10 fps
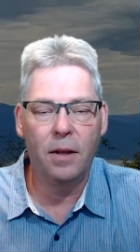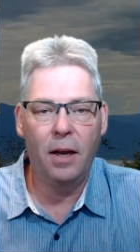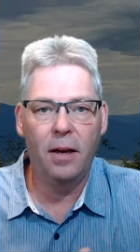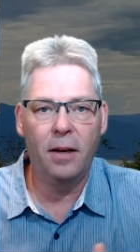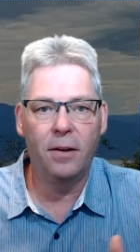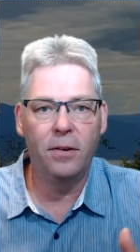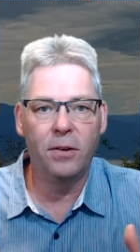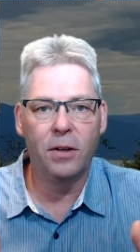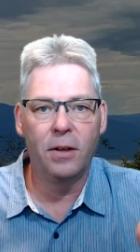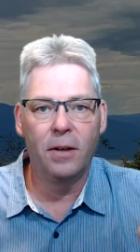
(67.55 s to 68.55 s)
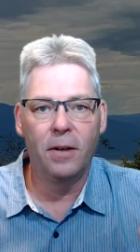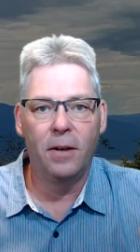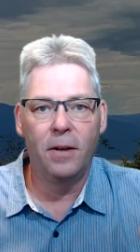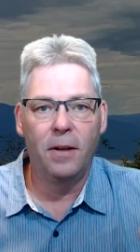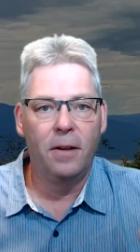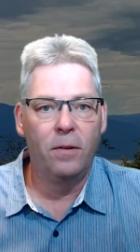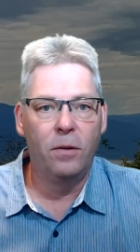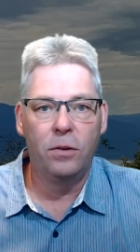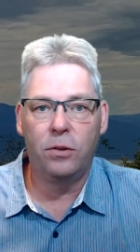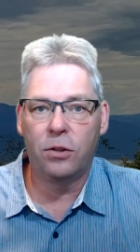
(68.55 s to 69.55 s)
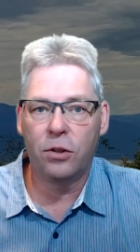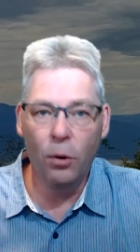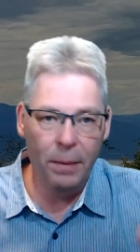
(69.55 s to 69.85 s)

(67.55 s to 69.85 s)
And so